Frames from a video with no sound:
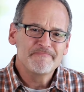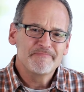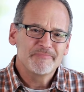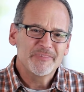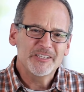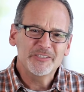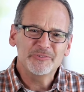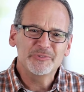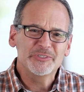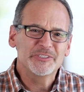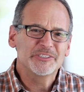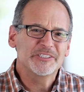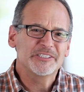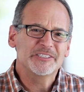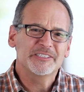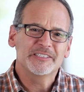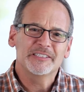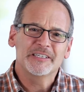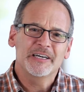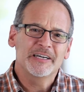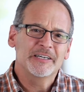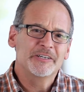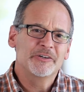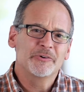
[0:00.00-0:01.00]
this was just
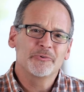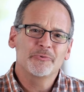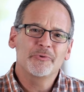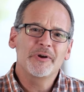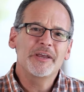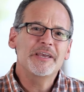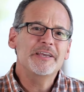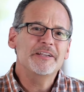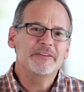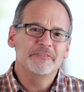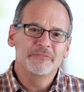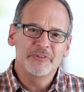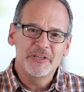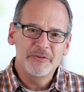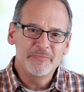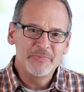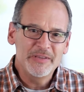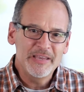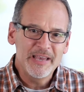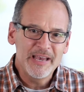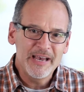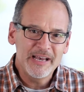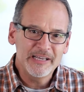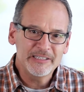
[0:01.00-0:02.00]
a great
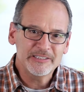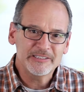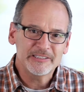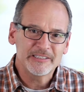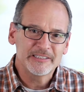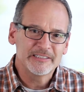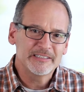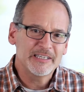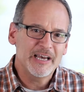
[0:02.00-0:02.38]
VBS,